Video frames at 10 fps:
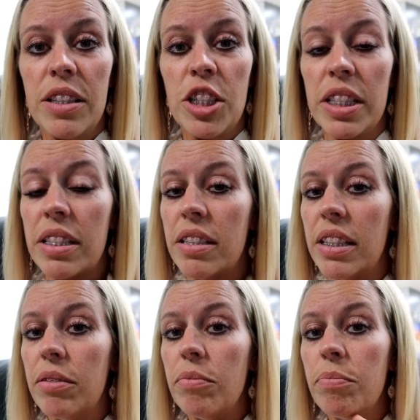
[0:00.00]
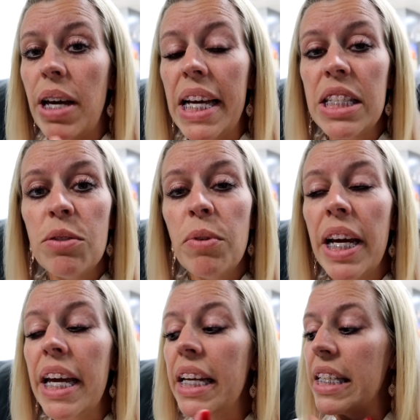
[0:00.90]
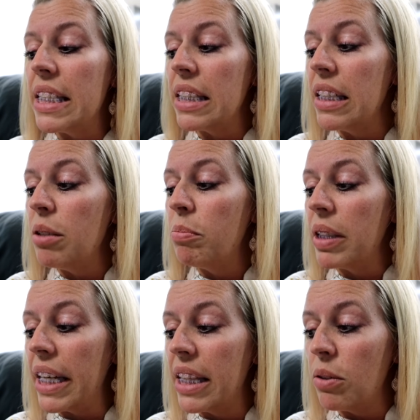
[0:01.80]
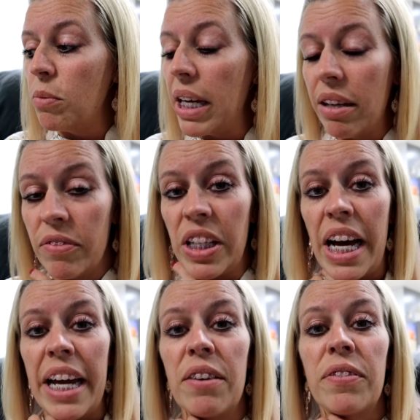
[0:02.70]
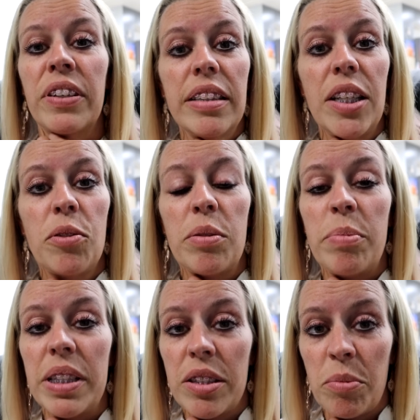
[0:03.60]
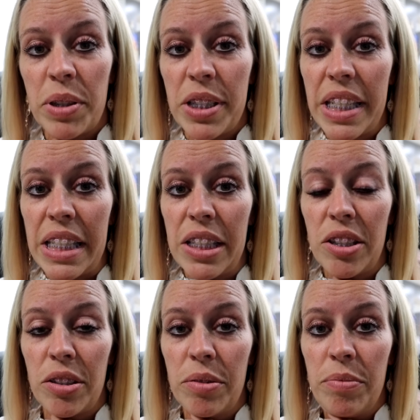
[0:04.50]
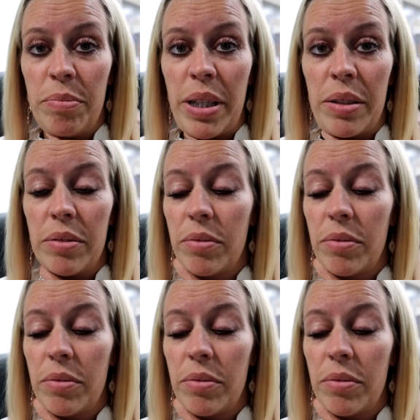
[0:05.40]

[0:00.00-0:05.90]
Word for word: just passed away in his sleep, like the way of life, it would be so much easier. But